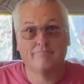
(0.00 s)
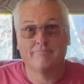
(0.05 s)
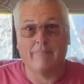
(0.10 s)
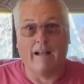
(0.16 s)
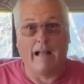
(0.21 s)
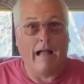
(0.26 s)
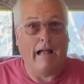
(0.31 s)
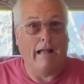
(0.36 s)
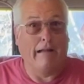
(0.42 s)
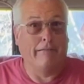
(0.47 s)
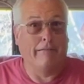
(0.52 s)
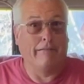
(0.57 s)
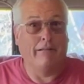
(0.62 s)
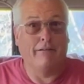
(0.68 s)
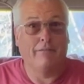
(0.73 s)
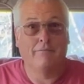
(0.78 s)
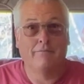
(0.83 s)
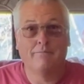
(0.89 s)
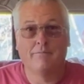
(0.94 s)
I don't
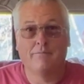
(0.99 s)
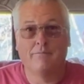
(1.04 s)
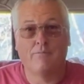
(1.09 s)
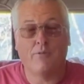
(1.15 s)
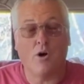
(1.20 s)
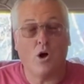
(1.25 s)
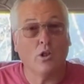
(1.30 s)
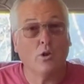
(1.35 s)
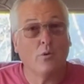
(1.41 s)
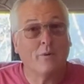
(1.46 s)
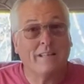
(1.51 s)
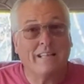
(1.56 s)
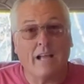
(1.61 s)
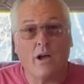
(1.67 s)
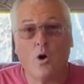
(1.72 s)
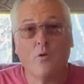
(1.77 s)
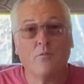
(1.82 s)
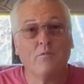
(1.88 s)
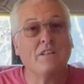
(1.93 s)
know, follow what
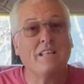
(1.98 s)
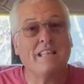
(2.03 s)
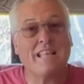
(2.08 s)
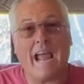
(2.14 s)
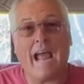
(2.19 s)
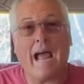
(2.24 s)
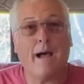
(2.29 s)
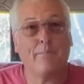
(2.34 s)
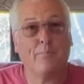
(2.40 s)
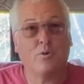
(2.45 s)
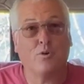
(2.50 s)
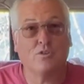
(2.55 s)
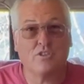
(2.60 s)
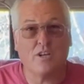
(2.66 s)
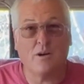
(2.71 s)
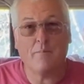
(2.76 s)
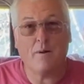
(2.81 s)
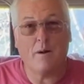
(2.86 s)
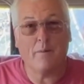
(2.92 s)
hopefully the app will
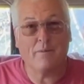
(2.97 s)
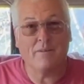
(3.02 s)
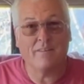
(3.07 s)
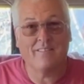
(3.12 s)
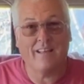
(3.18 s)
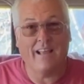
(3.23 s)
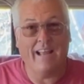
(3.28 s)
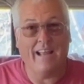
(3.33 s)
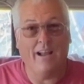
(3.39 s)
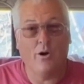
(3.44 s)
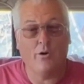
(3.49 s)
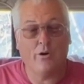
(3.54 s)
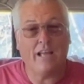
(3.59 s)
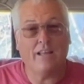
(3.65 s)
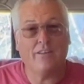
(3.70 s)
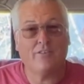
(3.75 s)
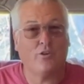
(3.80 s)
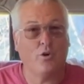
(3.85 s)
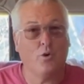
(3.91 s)
jump up and say,
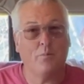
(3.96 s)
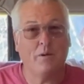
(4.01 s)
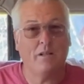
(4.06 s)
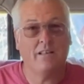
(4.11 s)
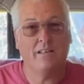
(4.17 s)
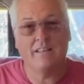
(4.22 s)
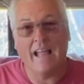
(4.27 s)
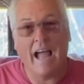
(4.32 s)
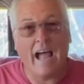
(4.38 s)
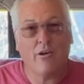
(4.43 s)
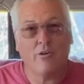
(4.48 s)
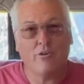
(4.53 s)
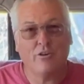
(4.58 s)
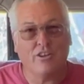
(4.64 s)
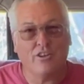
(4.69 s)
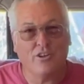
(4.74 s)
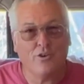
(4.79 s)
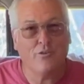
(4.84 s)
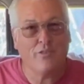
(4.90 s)
okay, stupid, now you
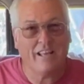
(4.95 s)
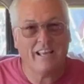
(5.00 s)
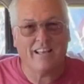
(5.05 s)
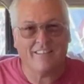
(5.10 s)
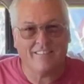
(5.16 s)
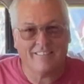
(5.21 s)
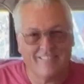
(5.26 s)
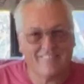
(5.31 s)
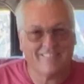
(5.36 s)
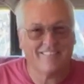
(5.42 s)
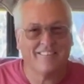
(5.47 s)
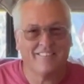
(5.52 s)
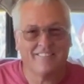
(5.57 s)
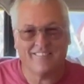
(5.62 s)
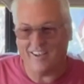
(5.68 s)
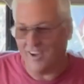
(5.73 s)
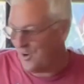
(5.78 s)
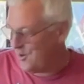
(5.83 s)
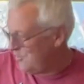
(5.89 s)
do this.
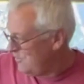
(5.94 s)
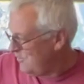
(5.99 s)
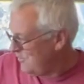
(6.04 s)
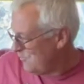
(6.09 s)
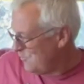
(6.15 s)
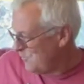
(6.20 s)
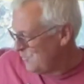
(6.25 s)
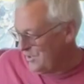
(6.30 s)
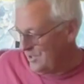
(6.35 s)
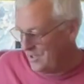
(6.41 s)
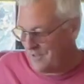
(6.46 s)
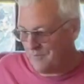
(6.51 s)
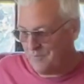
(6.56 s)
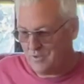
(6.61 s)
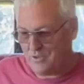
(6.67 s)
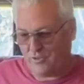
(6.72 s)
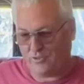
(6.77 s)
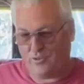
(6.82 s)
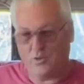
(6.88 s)
So we're looking for
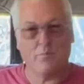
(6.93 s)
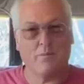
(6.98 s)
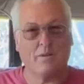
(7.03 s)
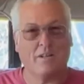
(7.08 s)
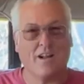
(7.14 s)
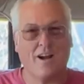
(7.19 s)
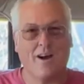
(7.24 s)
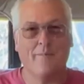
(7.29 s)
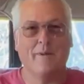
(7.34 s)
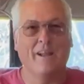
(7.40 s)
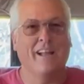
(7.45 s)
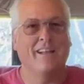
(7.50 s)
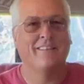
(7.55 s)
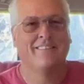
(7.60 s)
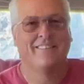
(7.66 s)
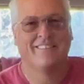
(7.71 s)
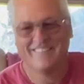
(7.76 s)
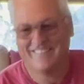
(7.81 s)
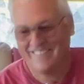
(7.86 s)
the stupid comment.
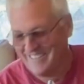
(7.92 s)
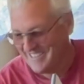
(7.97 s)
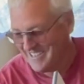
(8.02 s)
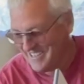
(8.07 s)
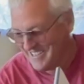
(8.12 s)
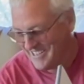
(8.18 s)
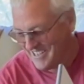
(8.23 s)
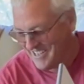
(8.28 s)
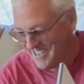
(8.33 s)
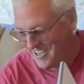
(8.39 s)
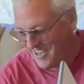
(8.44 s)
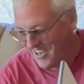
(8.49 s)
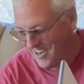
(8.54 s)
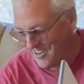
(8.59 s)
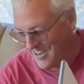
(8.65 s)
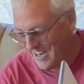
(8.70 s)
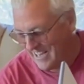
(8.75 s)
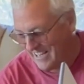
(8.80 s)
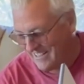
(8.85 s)
All
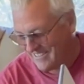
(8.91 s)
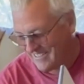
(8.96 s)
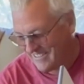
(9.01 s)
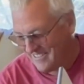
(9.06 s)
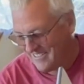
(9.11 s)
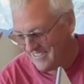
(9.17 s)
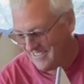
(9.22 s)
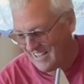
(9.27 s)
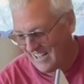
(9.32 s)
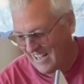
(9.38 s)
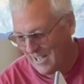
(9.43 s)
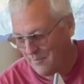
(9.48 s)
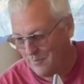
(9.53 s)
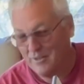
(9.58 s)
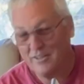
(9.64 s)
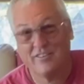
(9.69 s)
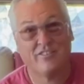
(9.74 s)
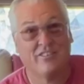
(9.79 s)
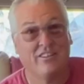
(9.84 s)
right, I
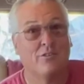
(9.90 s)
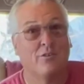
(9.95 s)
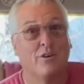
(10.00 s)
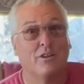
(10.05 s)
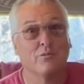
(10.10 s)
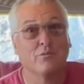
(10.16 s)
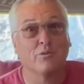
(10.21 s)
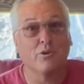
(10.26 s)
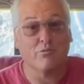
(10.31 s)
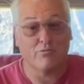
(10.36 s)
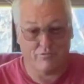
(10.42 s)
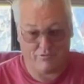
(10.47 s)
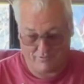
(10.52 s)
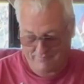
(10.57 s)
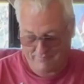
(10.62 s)
will see you on the roof.